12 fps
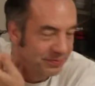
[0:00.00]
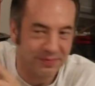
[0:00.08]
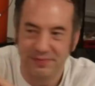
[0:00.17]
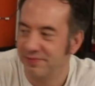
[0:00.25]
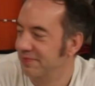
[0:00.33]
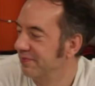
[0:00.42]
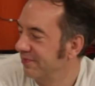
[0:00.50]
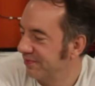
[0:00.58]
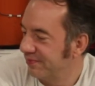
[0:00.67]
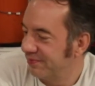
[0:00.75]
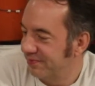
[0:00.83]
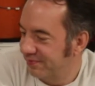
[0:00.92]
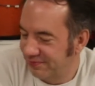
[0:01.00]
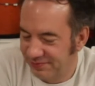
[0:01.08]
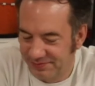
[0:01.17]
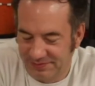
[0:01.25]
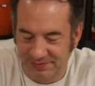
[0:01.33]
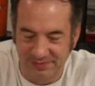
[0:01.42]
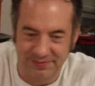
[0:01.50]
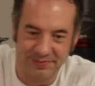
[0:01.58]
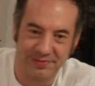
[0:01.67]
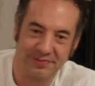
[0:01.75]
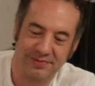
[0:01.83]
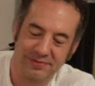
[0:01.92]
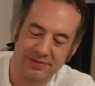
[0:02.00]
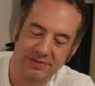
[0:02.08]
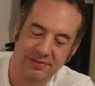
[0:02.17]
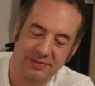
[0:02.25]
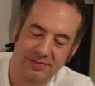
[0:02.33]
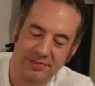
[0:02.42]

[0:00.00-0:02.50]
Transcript: The person shown says nothing.